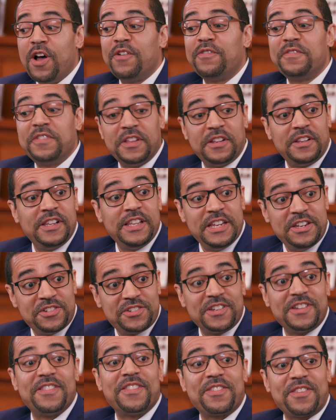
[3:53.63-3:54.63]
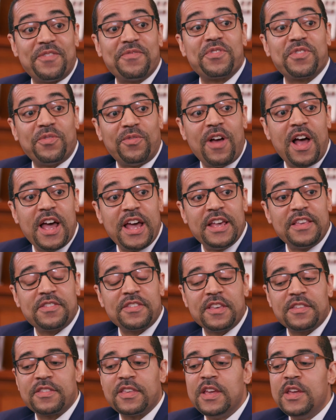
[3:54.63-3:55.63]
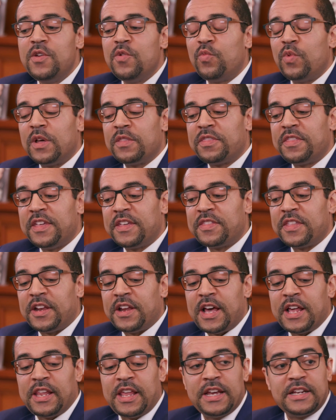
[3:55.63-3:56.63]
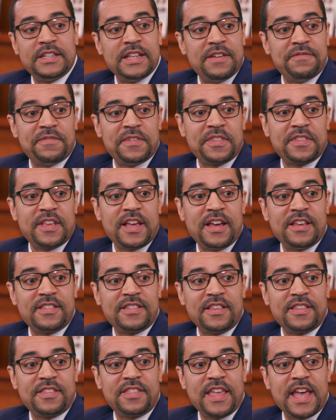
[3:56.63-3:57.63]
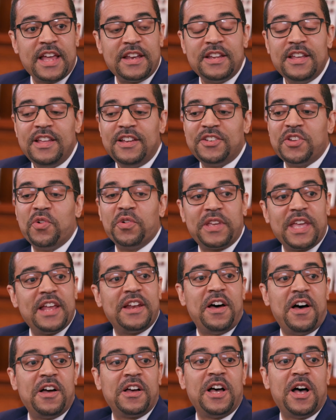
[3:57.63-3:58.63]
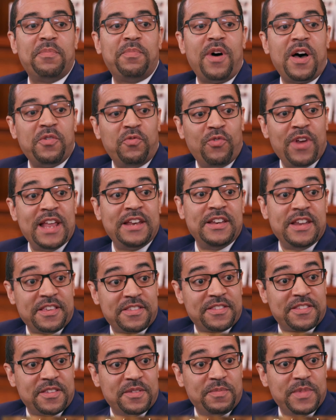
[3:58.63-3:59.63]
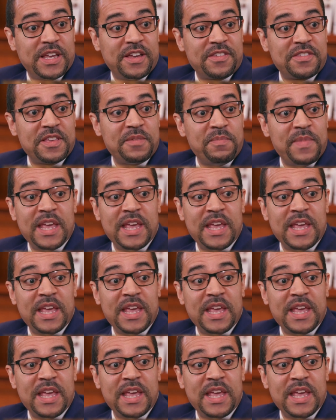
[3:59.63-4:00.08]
of the lesions of psoriasis. One thing that I like to emphasize is that don't get hung up on redness, because it